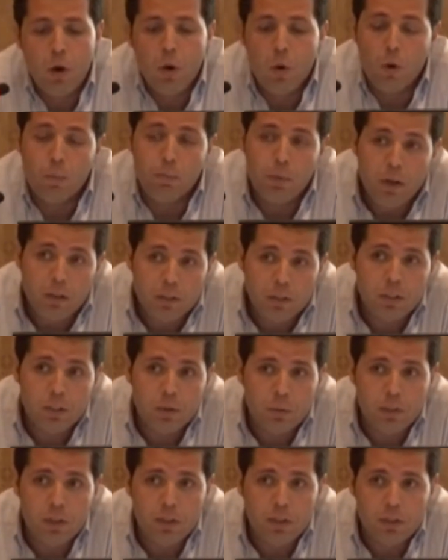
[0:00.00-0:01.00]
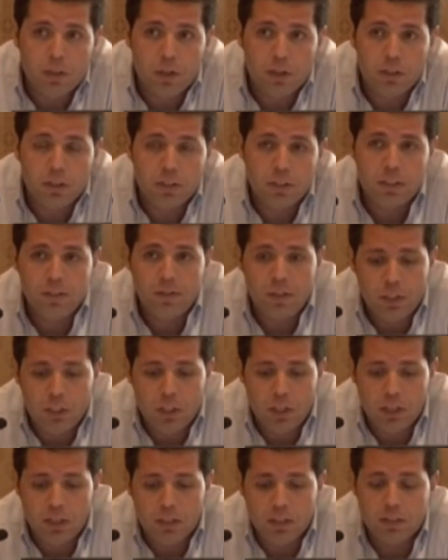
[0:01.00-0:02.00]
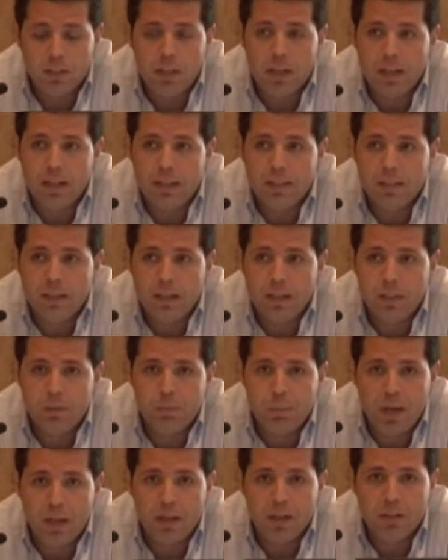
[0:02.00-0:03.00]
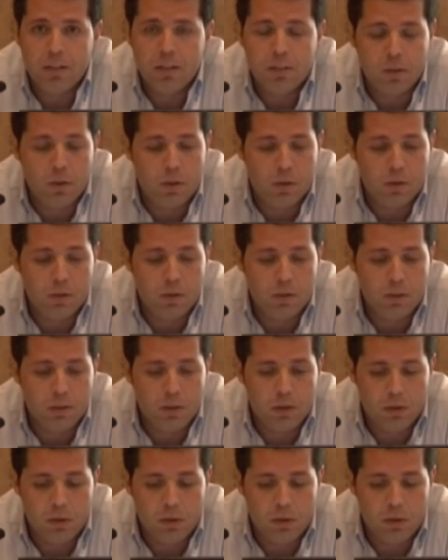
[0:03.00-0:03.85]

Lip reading: or partnership with other TV channels as banners on